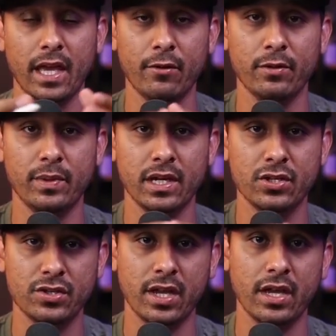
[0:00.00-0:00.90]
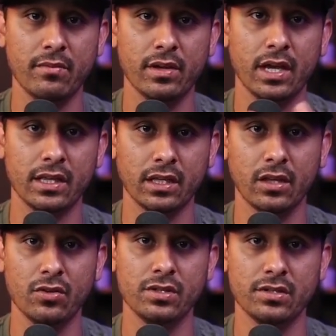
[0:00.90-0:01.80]
It would be a shame at the
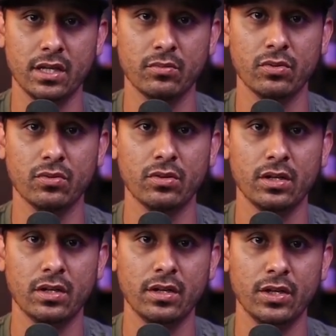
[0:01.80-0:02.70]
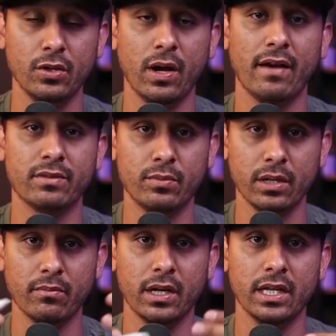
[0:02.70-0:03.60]
closing table you have to
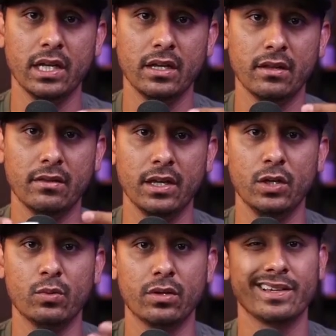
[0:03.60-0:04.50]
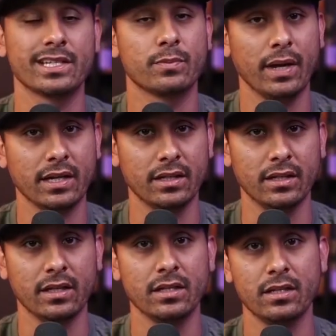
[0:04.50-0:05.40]
bring money in that you weren't
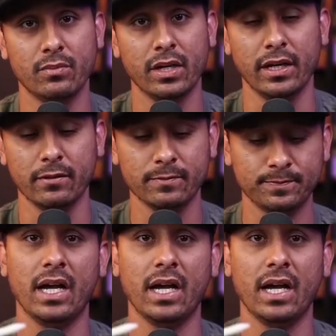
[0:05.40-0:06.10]
expected to bring.